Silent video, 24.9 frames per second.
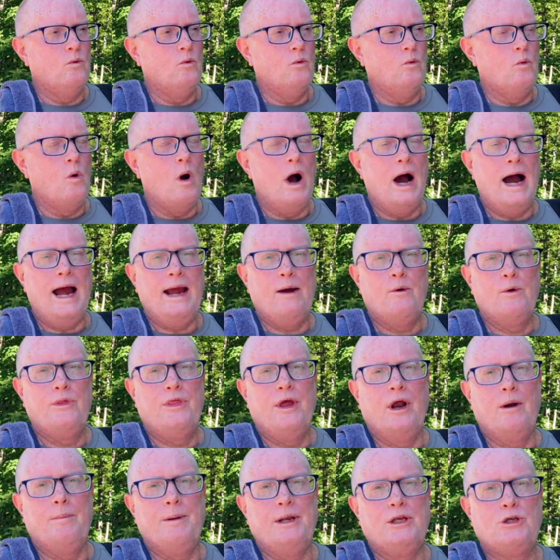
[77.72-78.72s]
why would
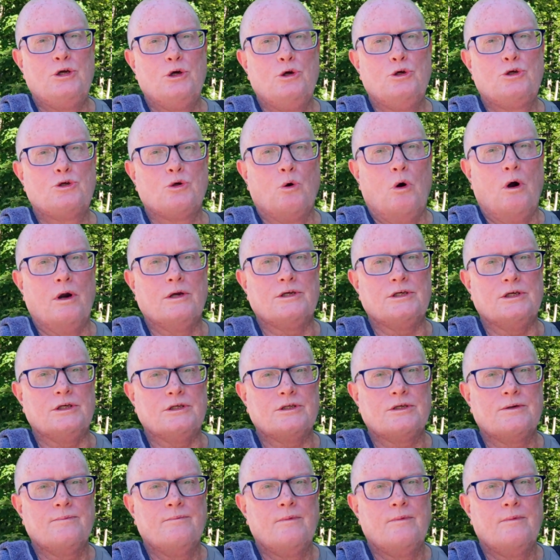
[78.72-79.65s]
there be two sources?